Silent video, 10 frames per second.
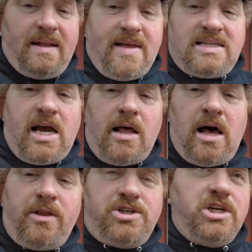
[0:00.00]
that's kind of
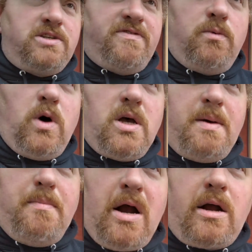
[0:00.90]
how the gist of it was.
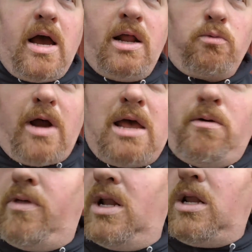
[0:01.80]
Mark kind of ran
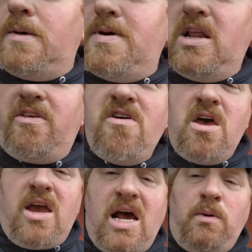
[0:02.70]
with it. It's
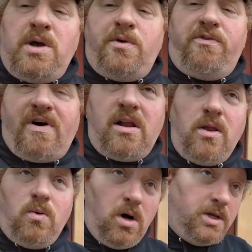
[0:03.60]
kind of what you would find in
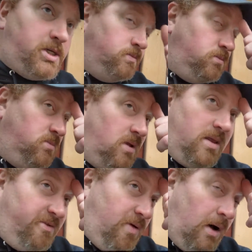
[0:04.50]
the woods,
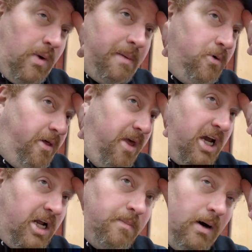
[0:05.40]
is what I'm really
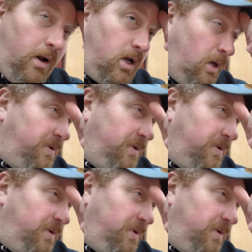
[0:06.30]
thinking about it.